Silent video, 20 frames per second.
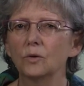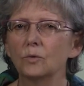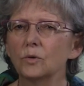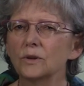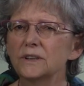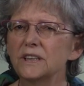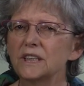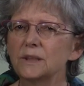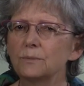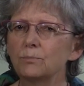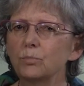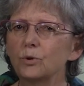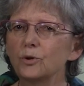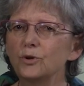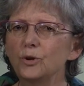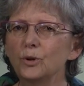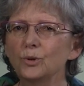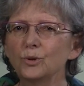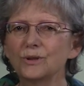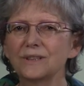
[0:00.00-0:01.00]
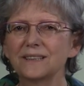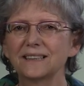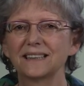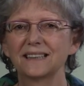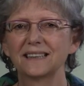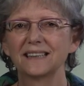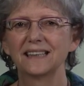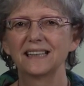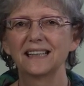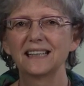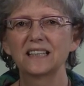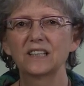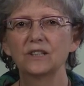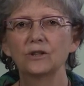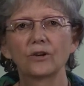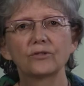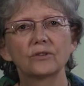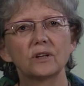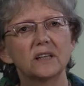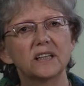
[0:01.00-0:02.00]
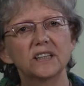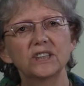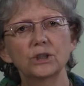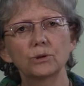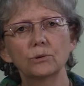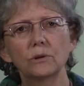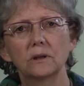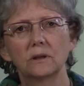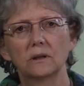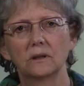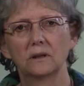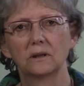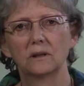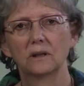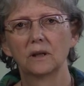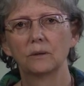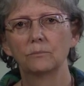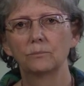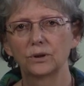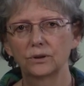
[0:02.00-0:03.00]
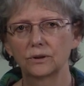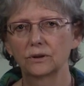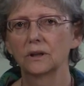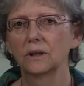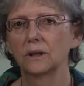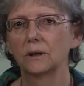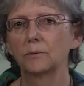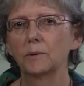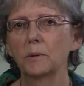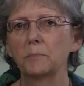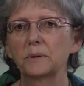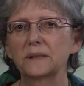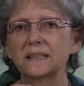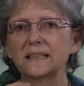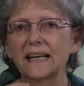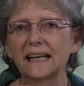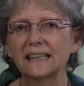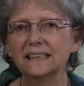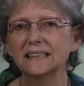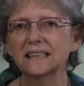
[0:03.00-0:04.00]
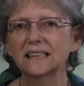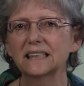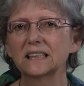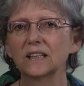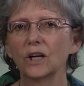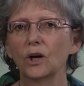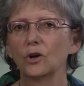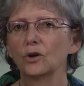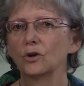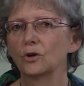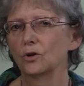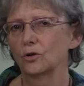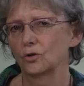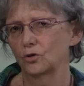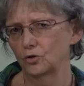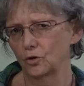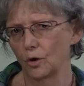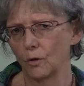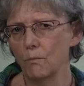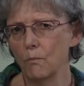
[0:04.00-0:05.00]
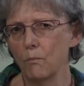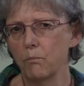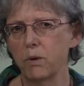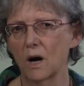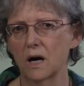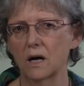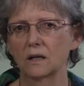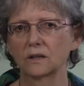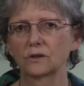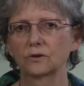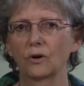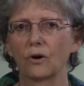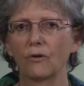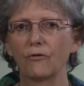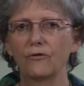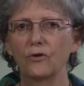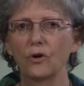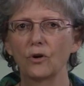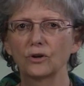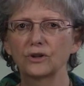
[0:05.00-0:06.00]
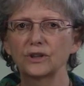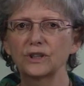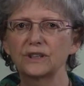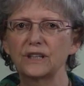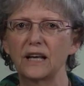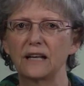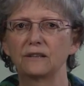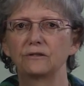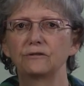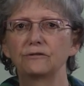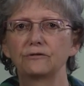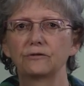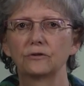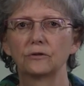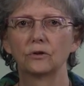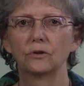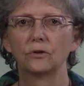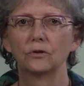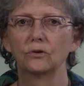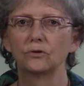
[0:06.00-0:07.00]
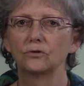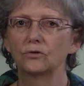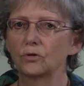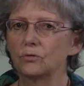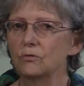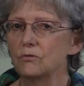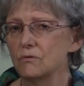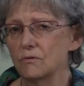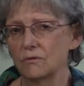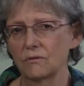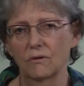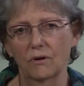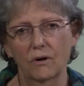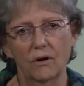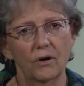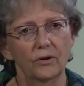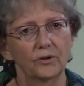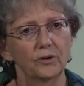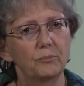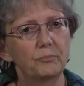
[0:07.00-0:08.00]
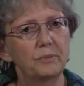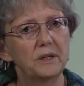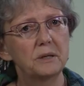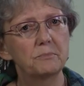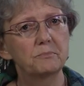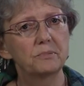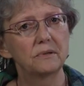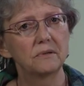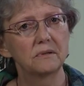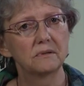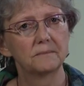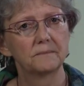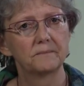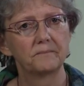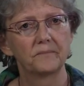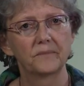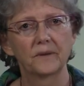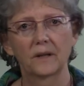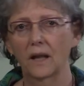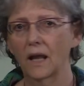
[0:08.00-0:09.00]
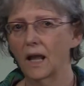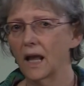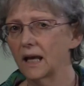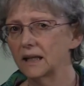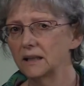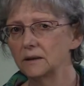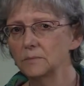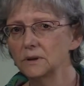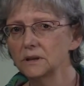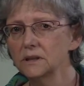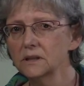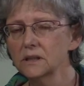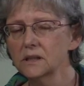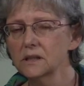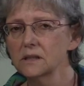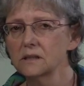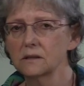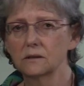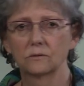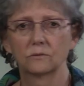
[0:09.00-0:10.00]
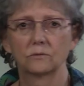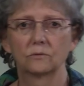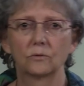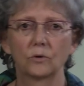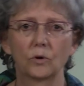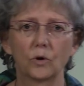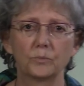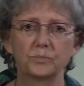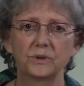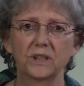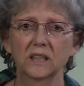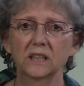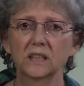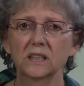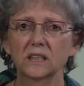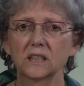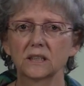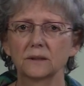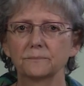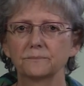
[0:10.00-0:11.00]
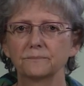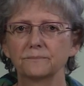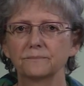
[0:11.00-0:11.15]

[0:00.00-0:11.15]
What is produced is not literal, but represents some parts of yourself to other people, animals, objects.